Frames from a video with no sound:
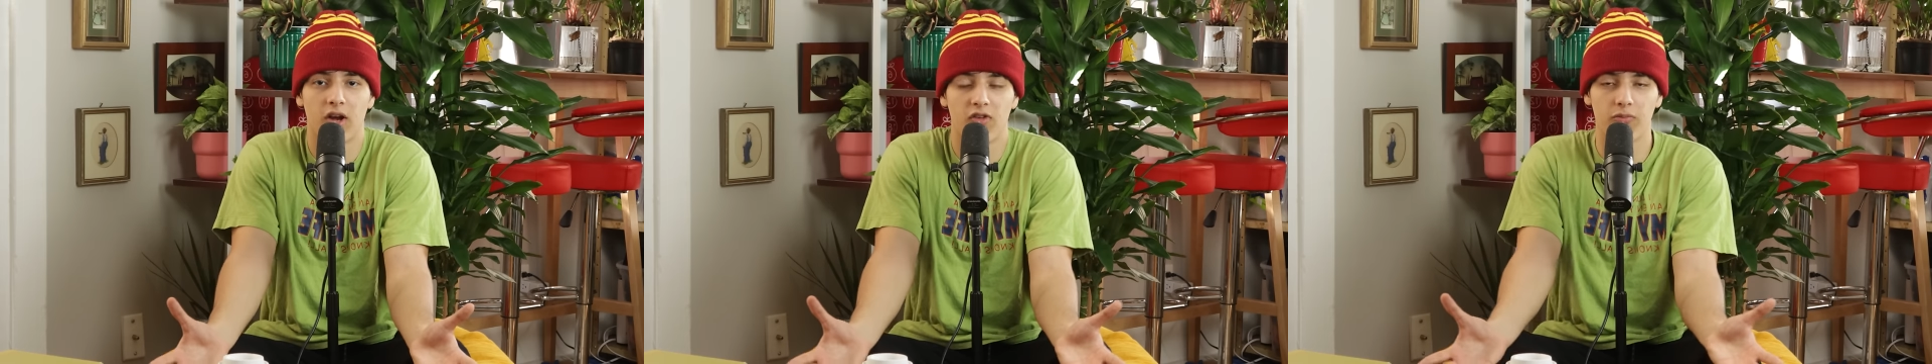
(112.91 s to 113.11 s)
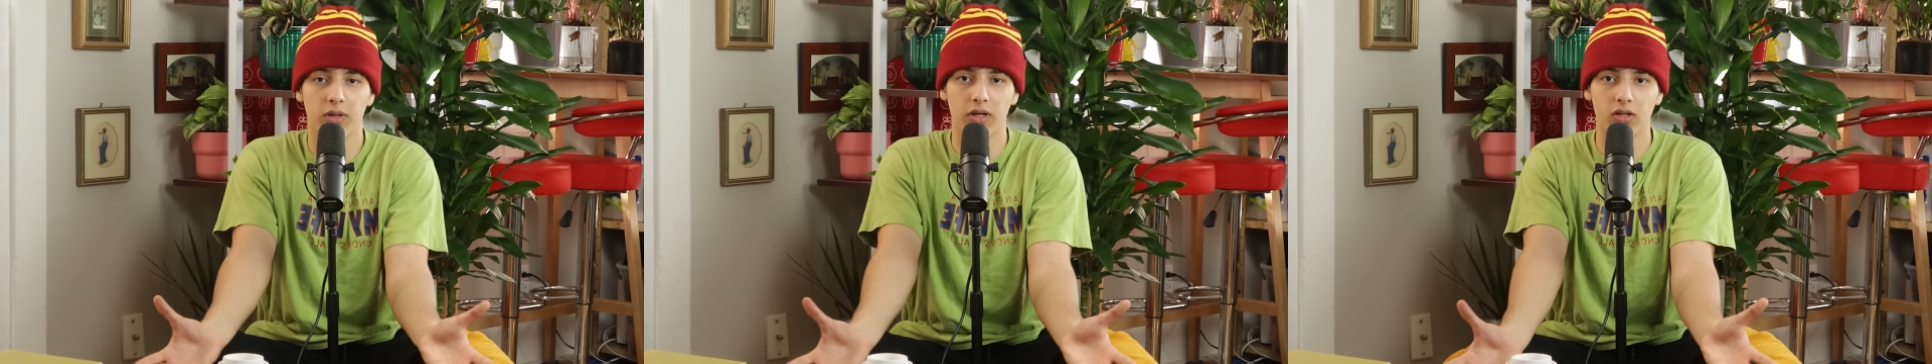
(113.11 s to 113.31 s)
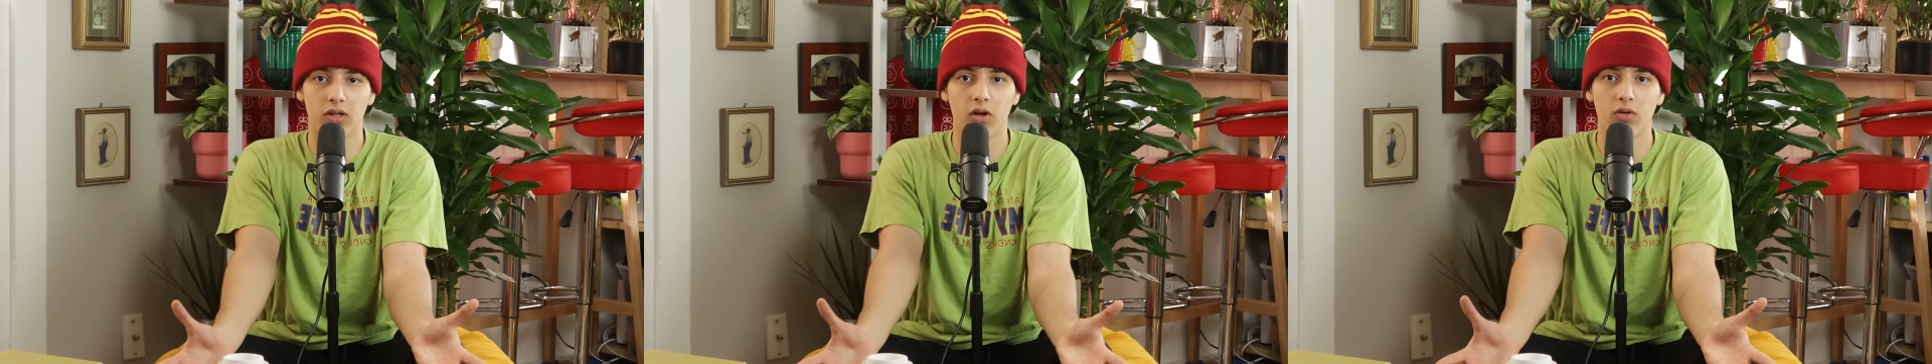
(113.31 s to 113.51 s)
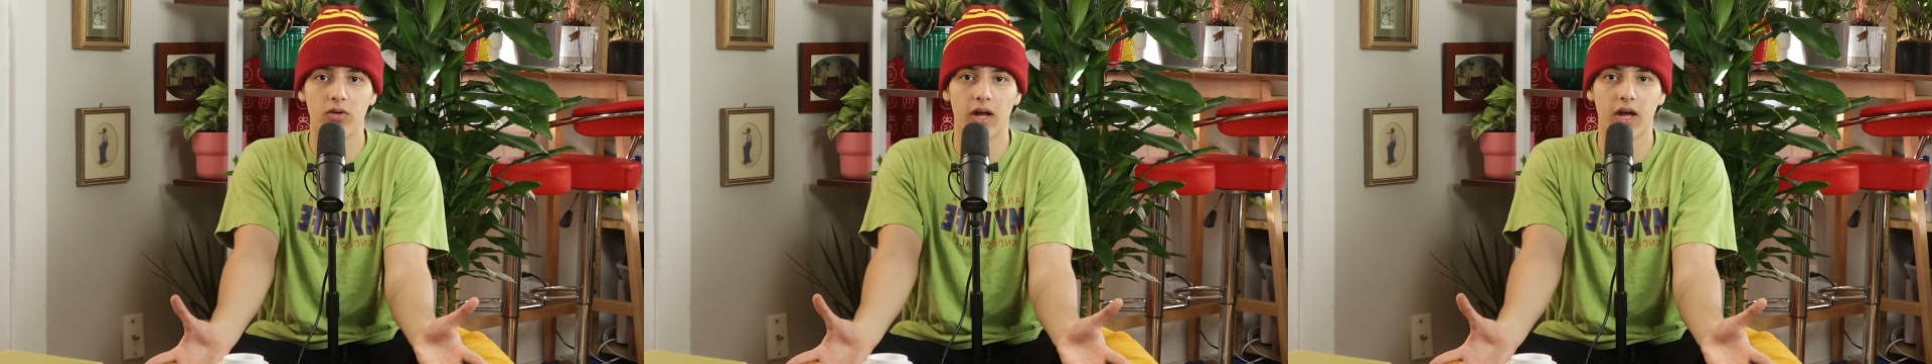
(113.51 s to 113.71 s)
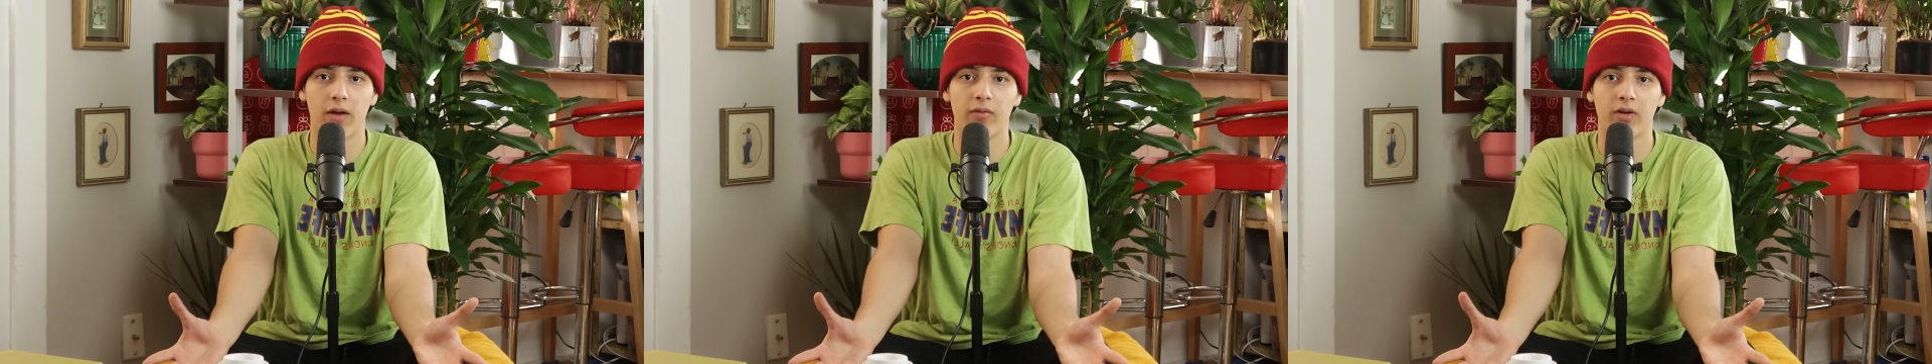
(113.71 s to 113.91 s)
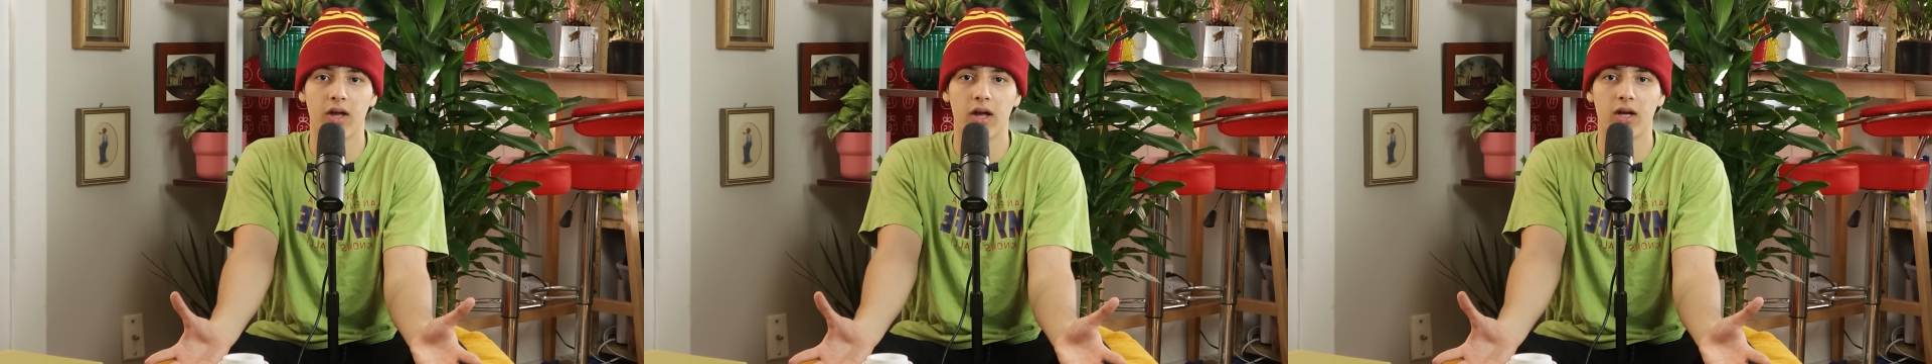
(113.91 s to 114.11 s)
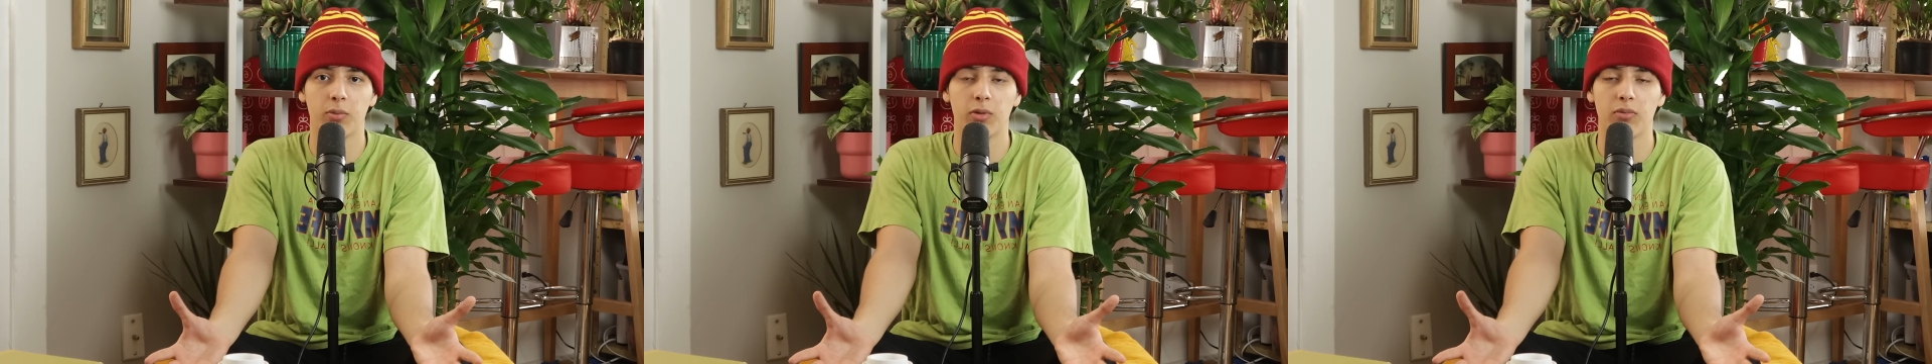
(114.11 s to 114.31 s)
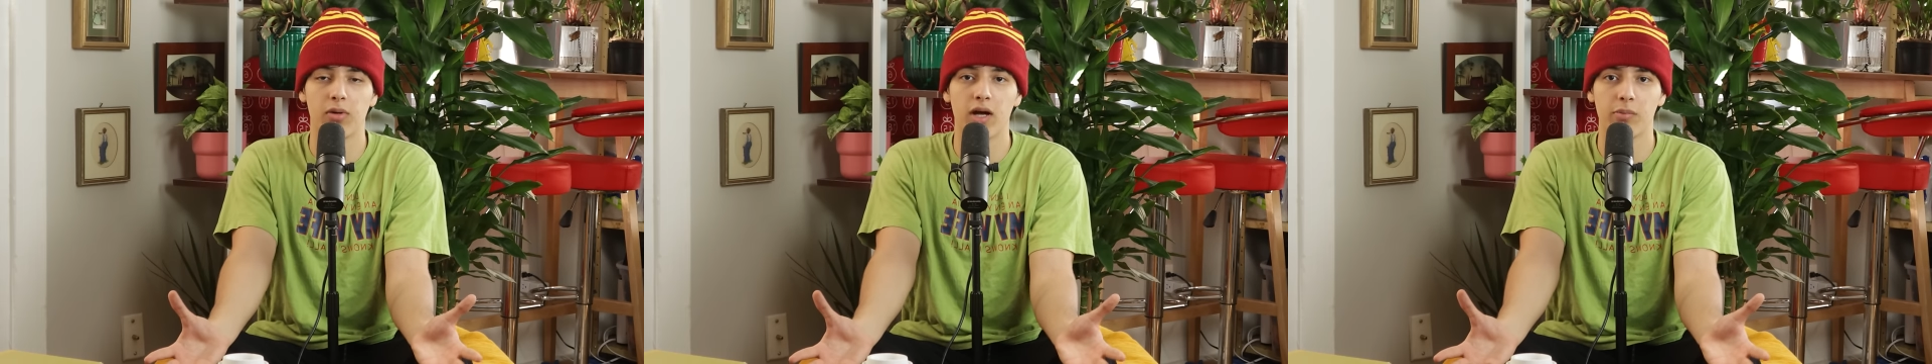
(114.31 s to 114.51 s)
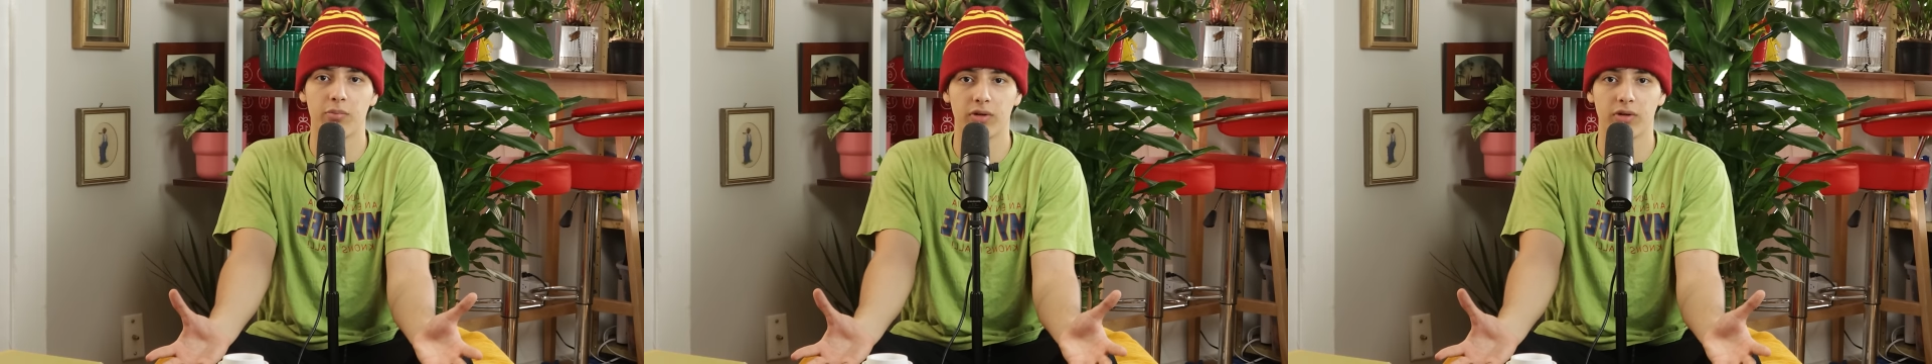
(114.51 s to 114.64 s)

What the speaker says: I've been alone. I haven't had him in my